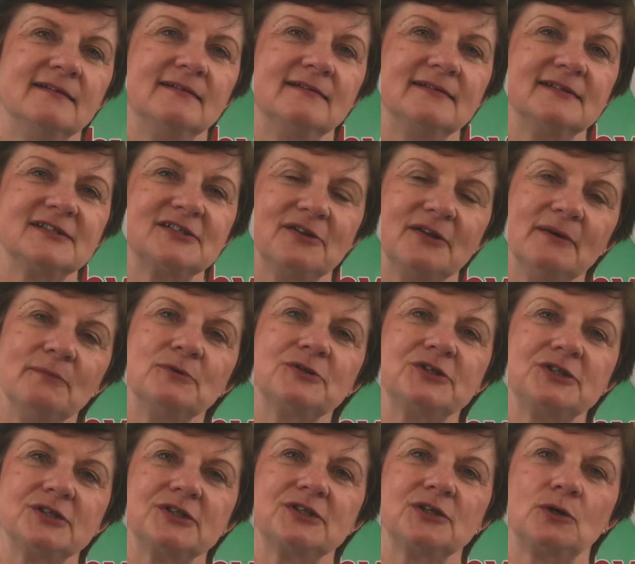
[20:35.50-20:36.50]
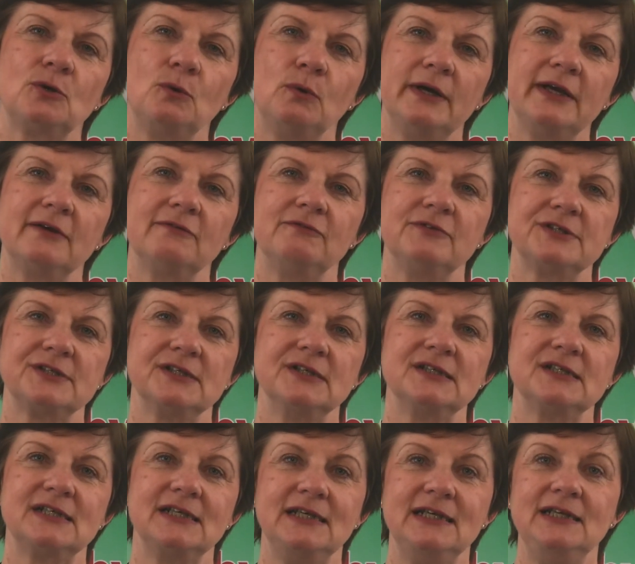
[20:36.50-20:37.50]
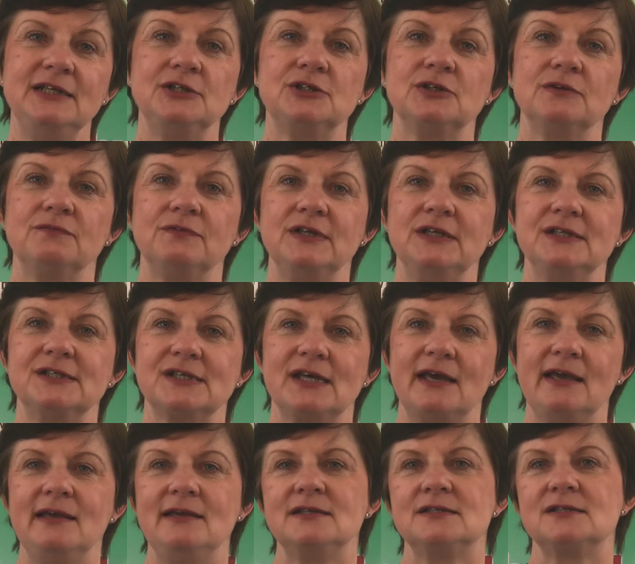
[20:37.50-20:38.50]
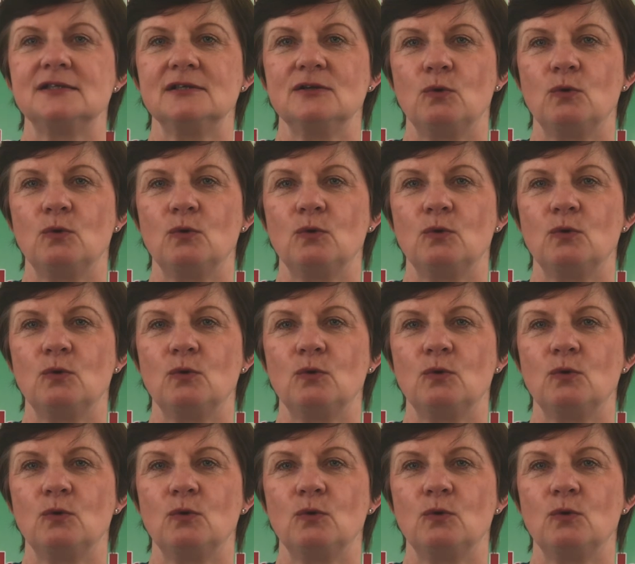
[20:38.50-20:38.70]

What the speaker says: So that was just a quick visit to each of these 8